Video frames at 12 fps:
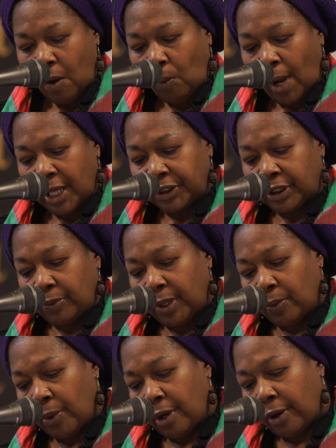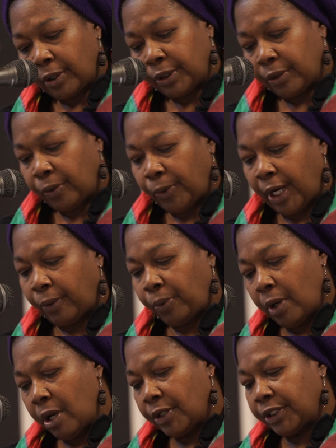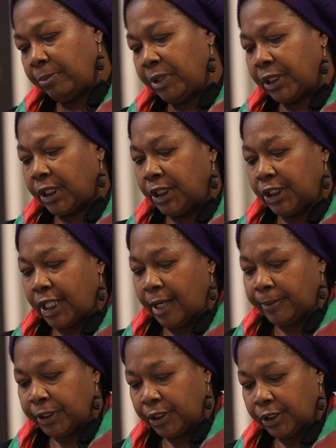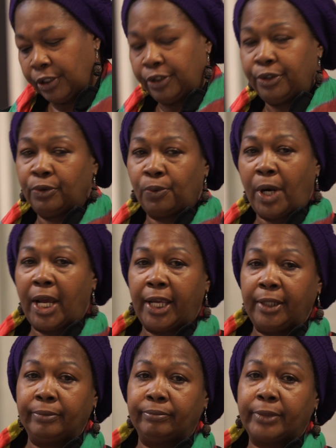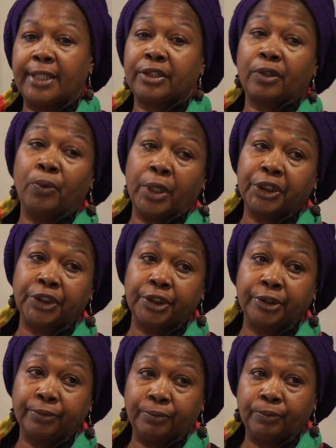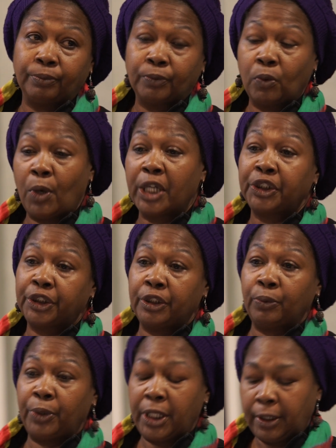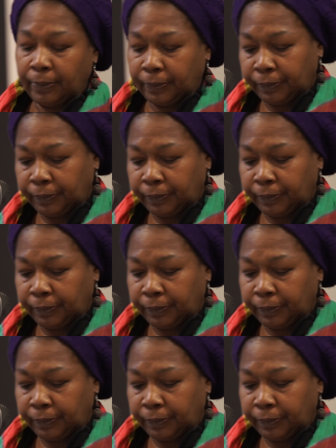Why should we work to correct wrongs and misconceptions and do right? That's a question. Why should we?